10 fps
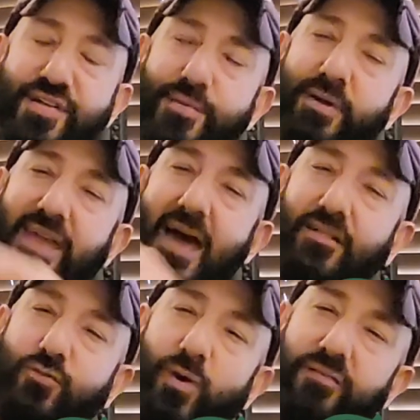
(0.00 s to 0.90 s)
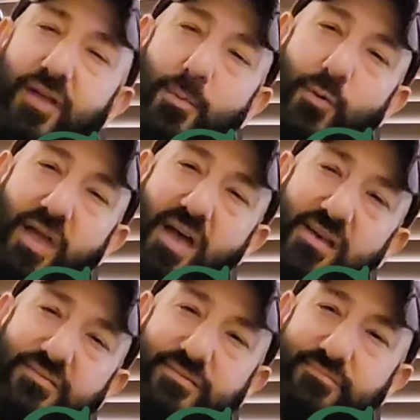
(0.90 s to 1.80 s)
The MaCallan 12 Double
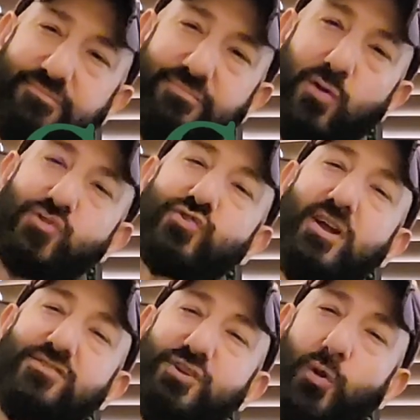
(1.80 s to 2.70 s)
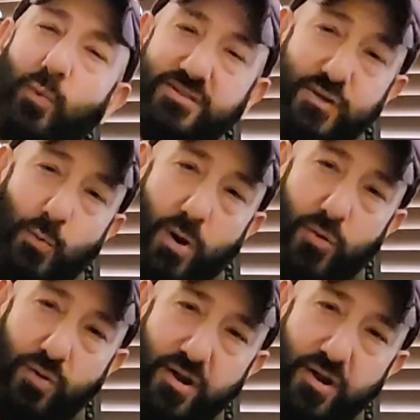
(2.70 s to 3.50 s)
Cask. No stranger in the whiskey world,